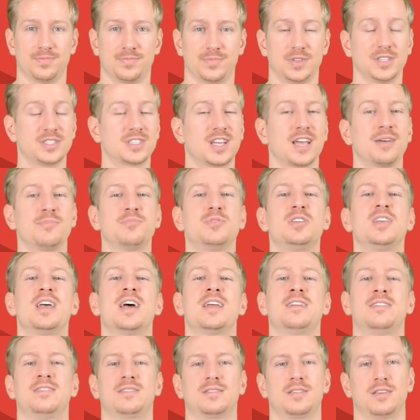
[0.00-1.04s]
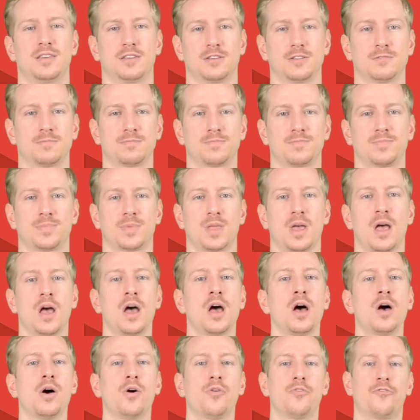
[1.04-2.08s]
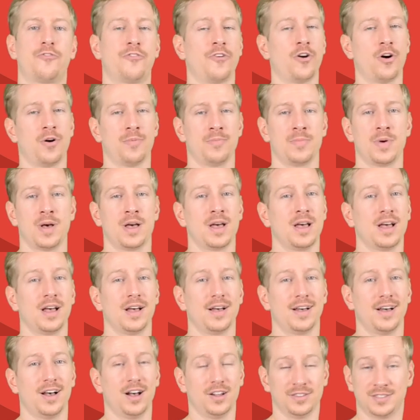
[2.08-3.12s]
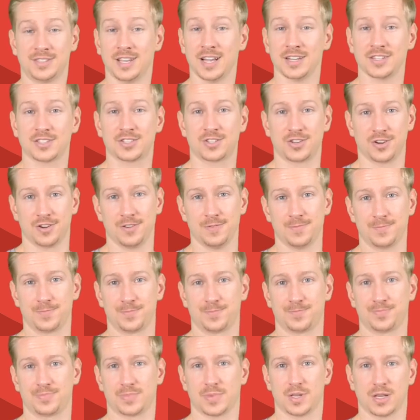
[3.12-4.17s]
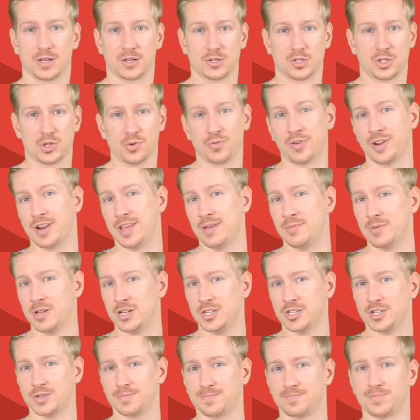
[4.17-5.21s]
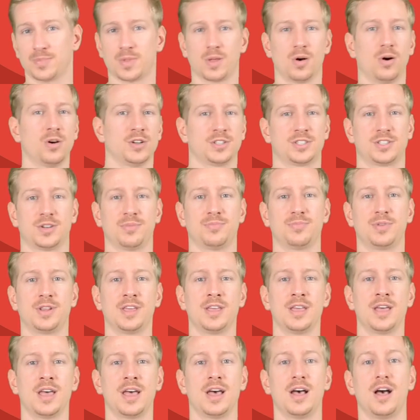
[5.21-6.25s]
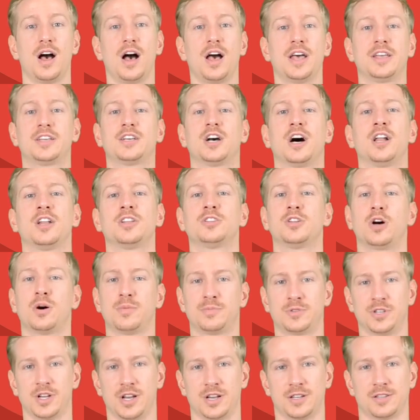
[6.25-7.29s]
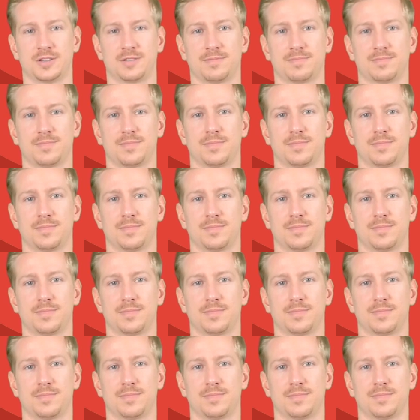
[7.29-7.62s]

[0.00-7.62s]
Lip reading: This can be anything, from a texture to an image or simply a colored object.